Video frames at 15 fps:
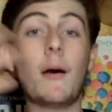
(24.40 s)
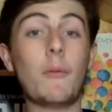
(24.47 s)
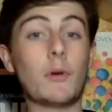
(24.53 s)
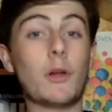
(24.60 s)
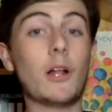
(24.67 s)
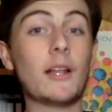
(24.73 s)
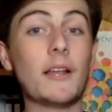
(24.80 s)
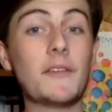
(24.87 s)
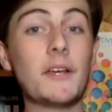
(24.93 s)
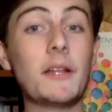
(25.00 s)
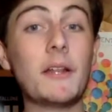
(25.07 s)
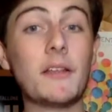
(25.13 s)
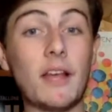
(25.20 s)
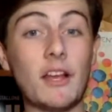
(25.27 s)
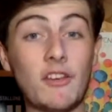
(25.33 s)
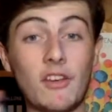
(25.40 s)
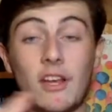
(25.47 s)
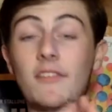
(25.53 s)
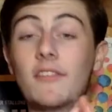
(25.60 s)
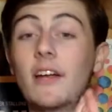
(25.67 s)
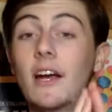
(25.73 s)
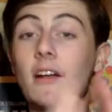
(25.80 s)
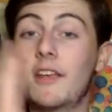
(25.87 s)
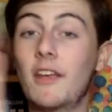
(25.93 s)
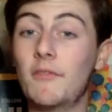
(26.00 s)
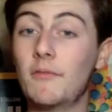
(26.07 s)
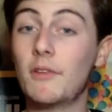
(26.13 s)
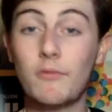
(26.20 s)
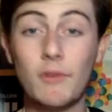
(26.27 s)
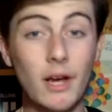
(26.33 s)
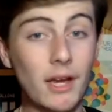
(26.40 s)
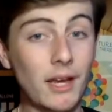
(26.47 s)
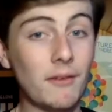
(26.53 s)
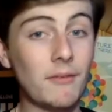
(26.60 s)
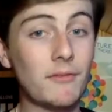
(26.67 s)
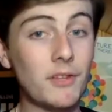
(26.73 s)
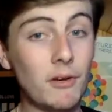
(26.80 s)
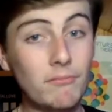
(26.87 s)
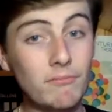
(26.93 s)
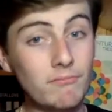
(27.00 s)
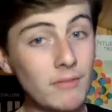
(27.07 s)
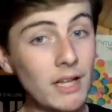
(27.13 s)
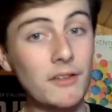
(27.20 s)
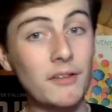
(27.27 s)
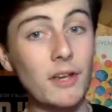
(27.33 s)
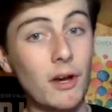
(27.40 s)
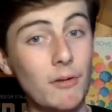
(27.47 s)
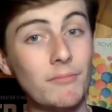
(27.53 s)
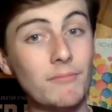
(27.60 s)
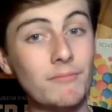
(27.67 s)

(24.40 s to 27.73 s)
with all that said, let's actually get started giving this ranking. So let's go.